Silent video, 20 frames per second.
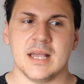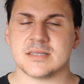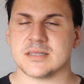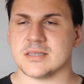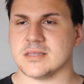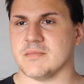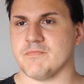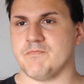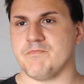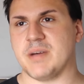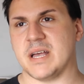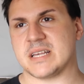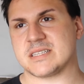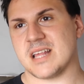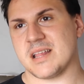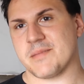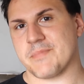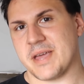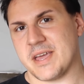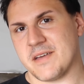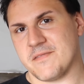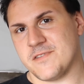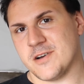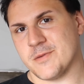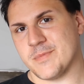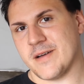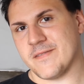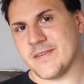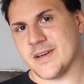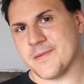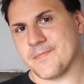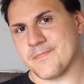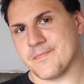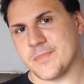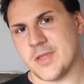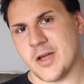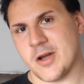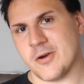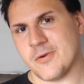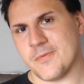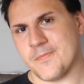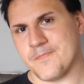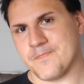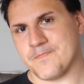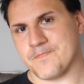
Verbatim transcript: isn't the best animated film ever, no.